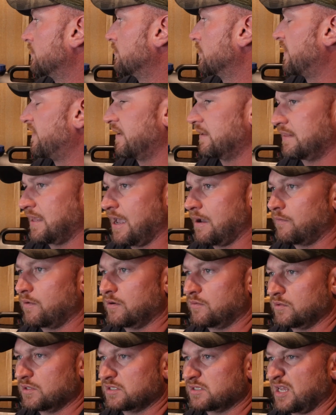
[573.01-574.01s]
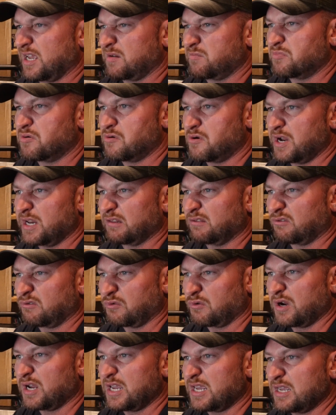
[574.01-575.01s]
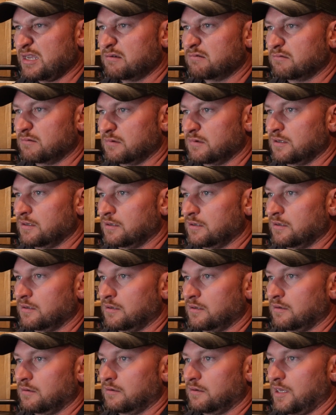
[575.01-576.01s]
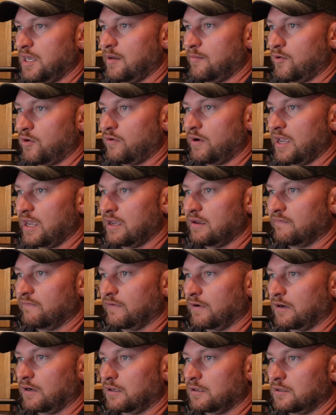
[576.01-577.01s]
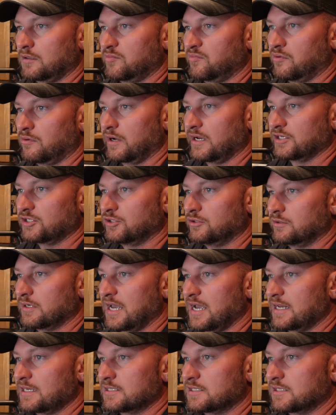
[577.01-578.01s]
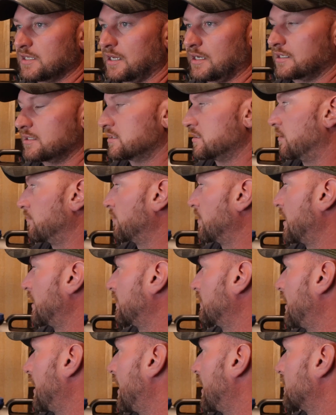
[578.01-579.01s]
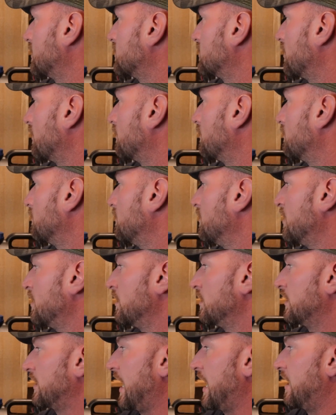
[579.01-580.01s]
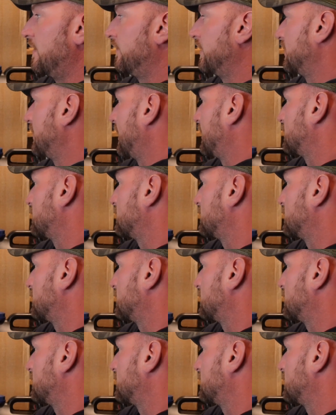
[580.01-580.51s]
I think that one was like 0.3 MOA of vertical, 0.296, something like that. So kind of in that